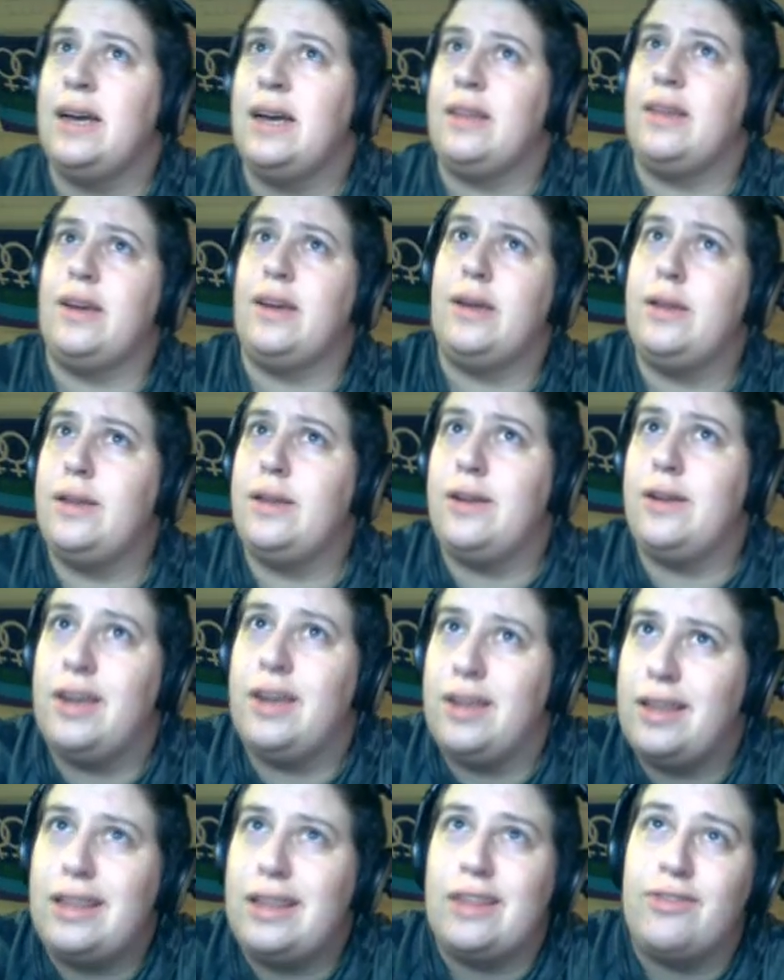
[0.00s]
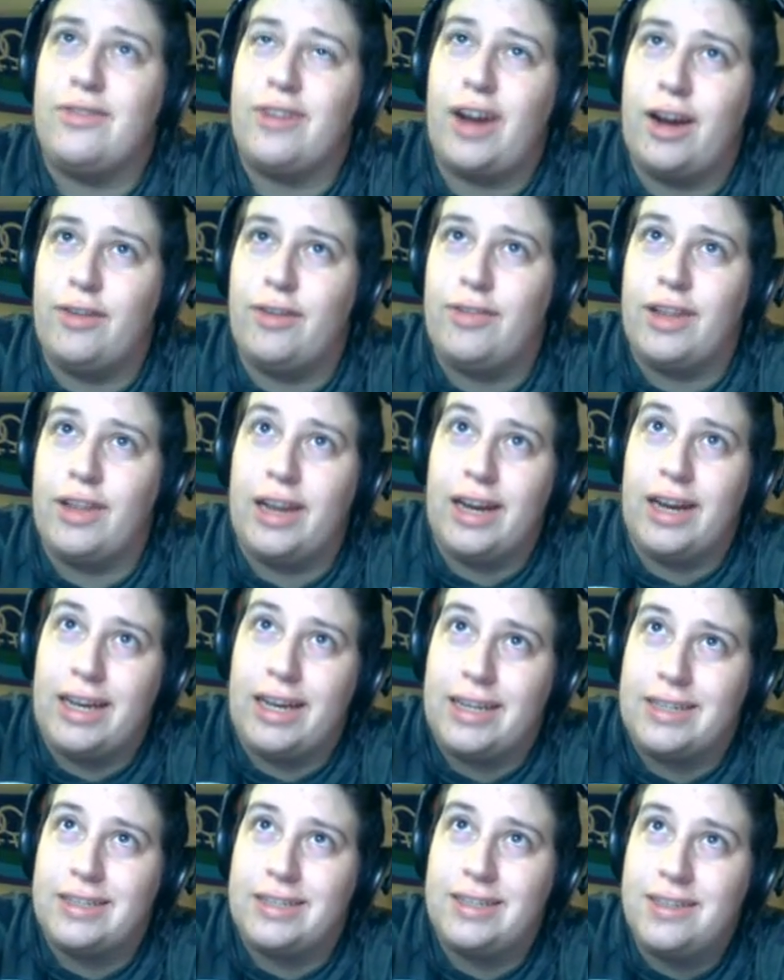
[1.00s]
The
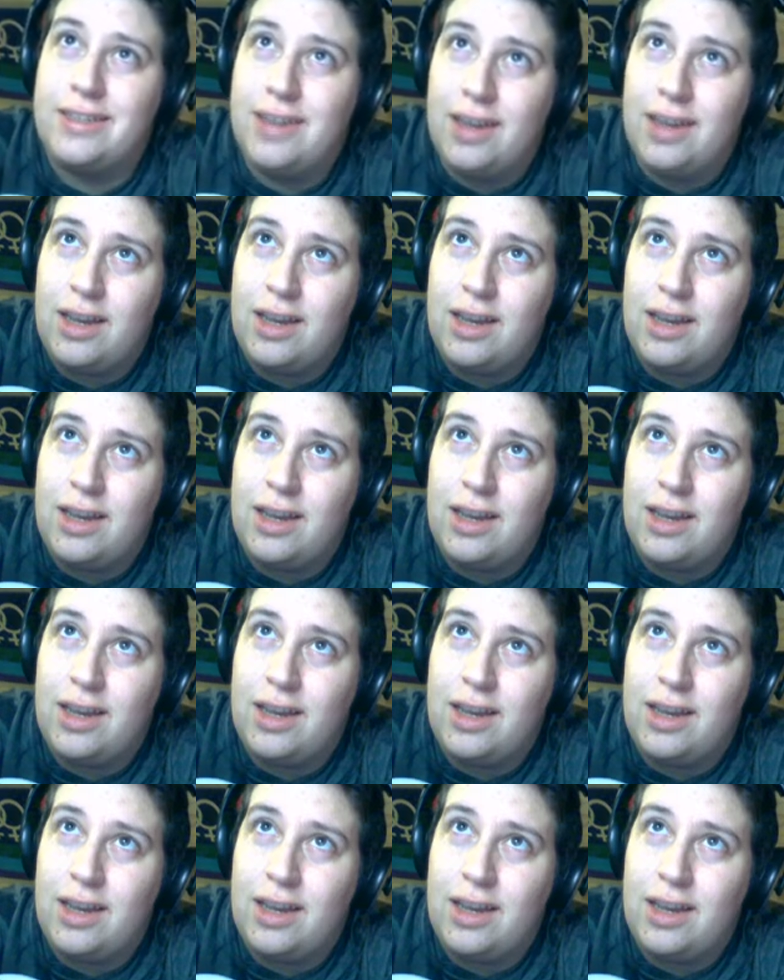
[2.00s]
fireflies